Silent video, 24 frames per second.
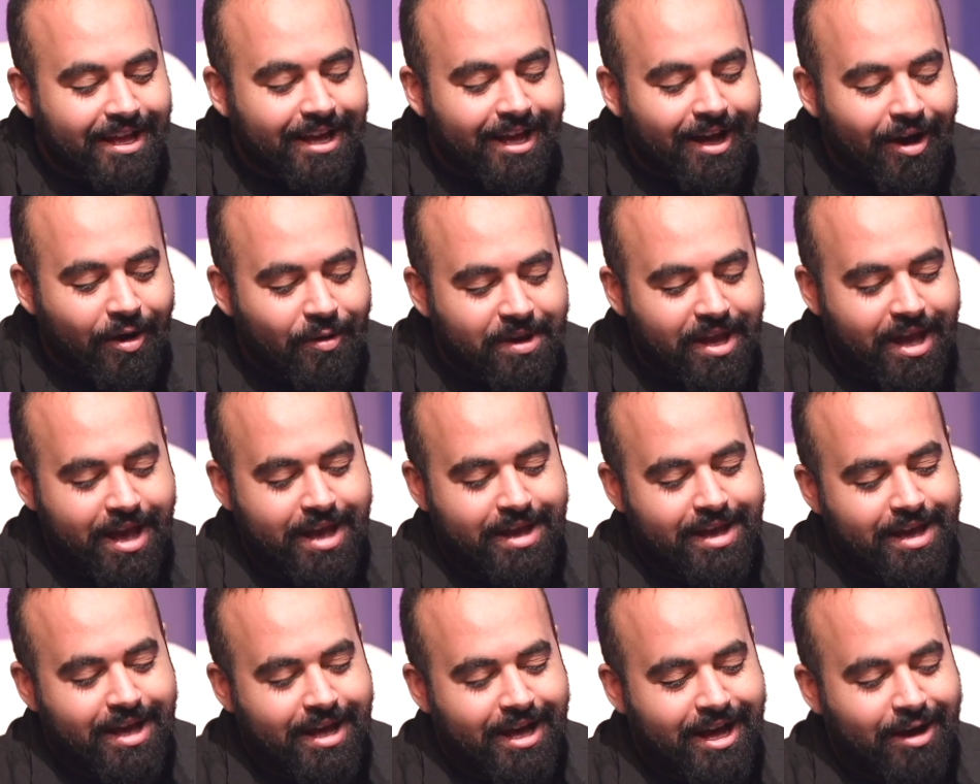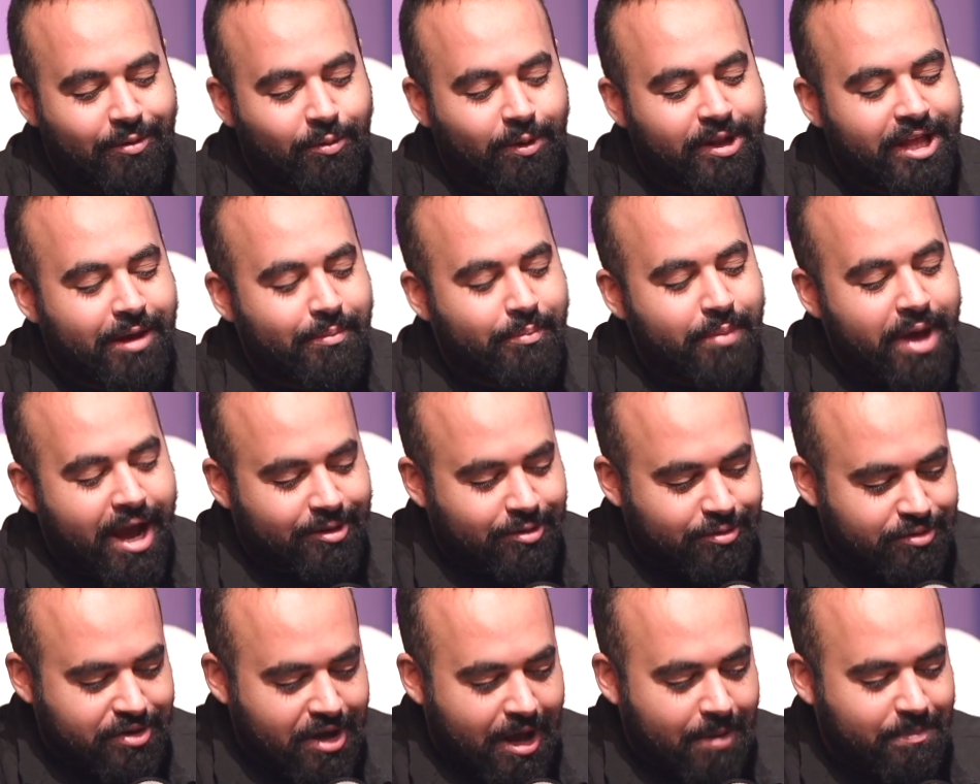Okay, we'll get back
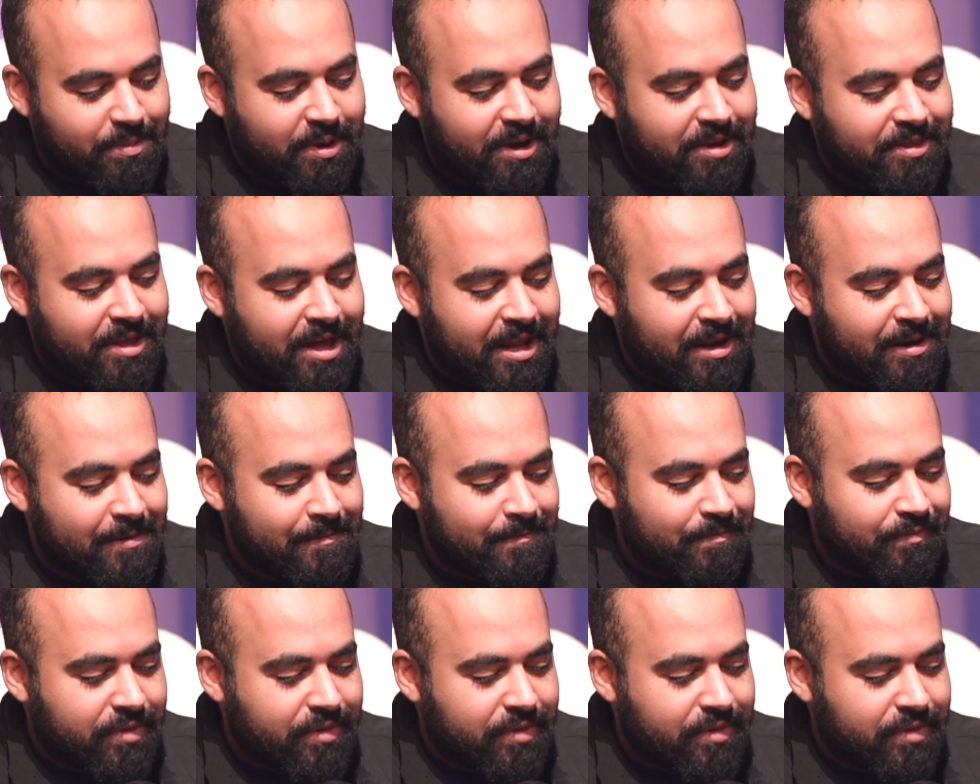to topic then.